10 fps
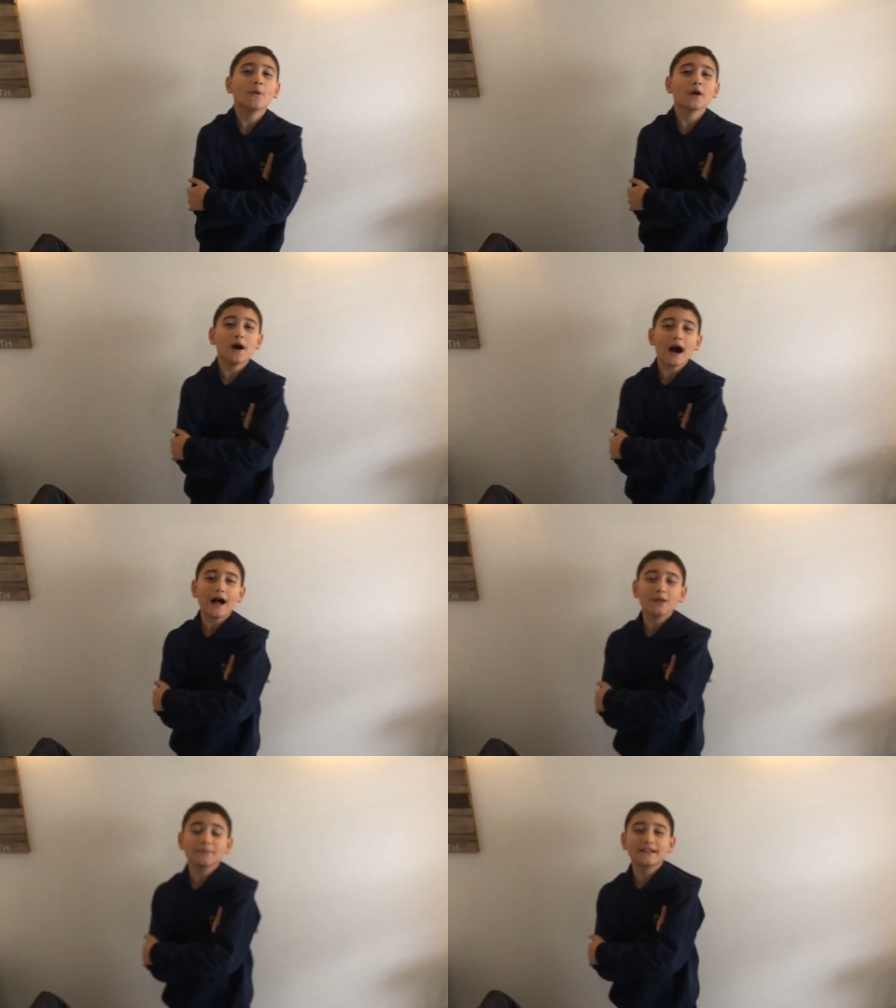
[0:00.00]
Well,
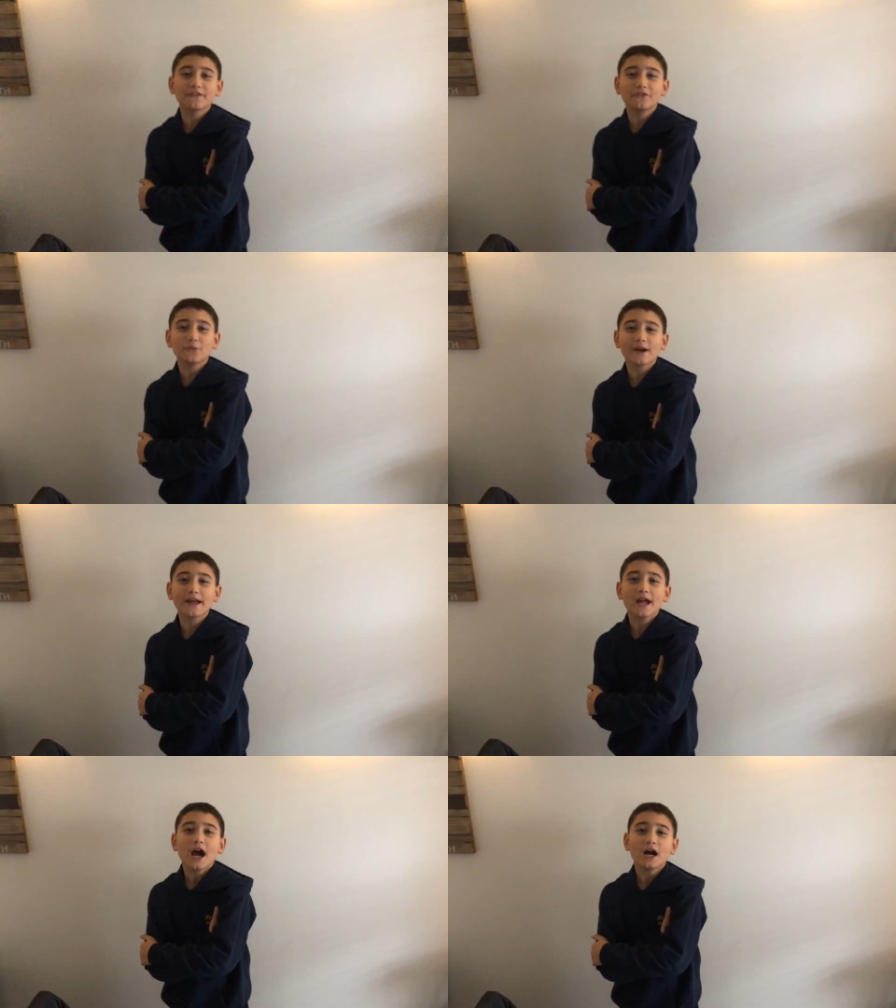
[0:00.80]
I'll be giving
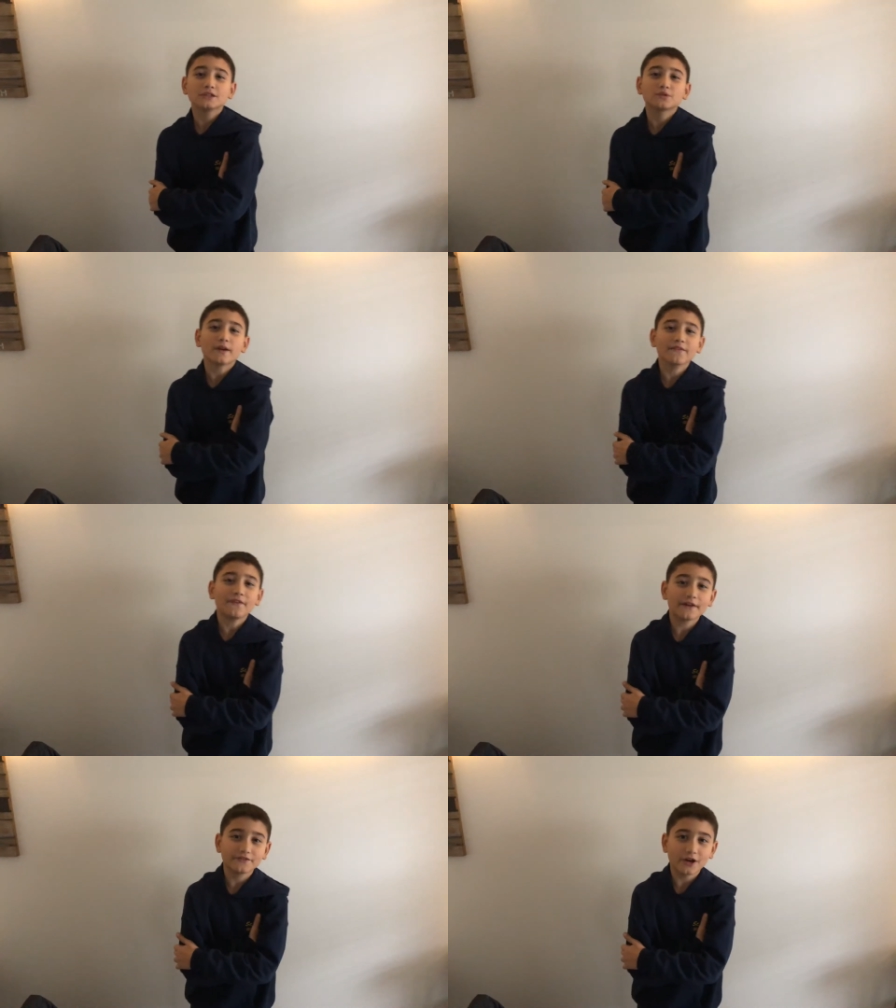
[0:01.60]
away a
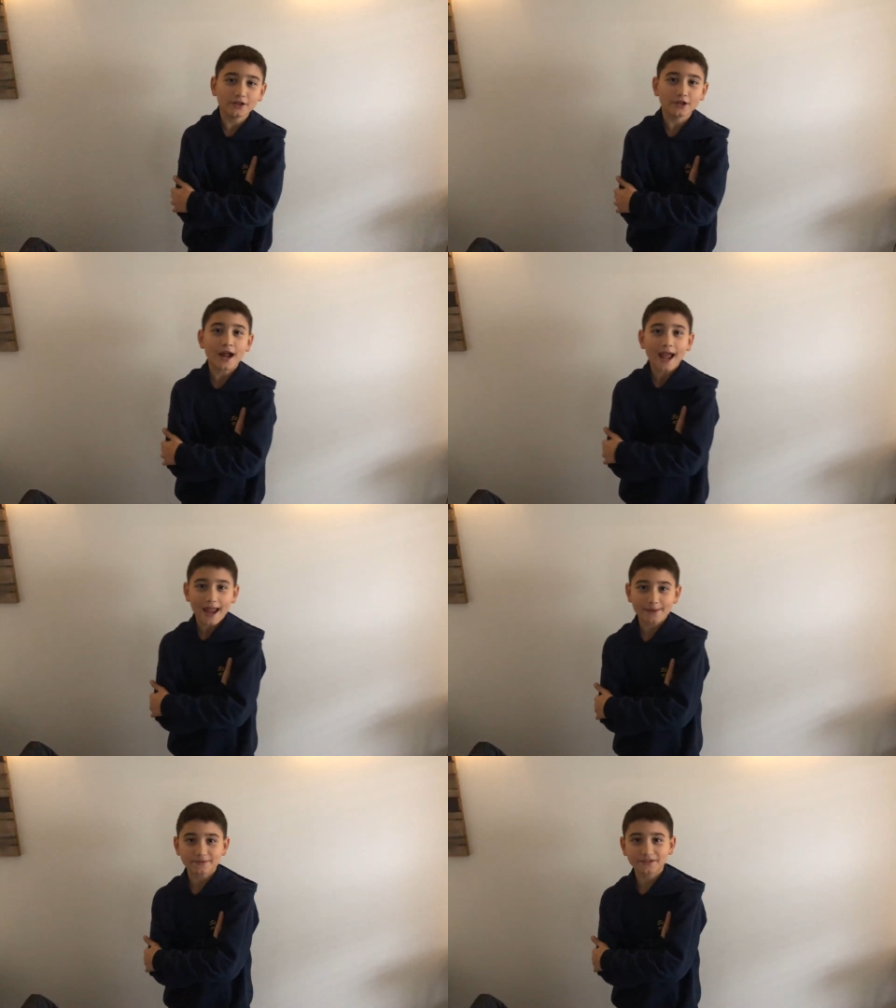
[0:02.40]
$25
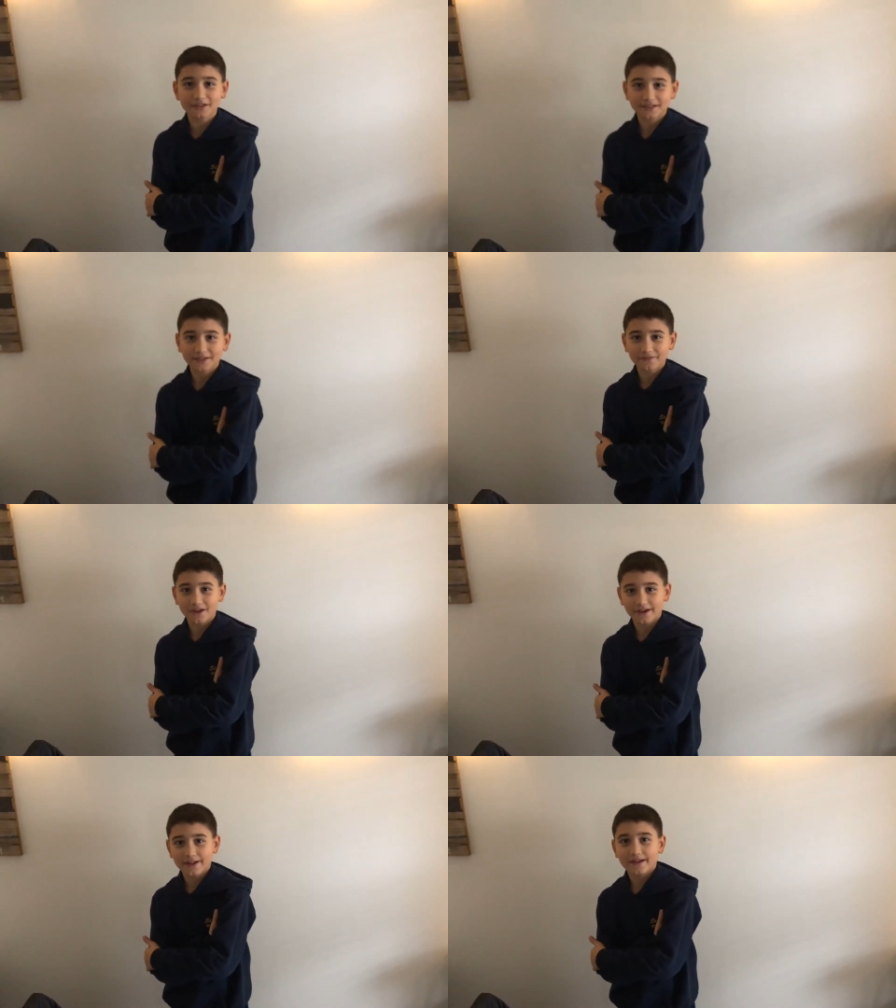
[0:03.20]
Amazon gift card.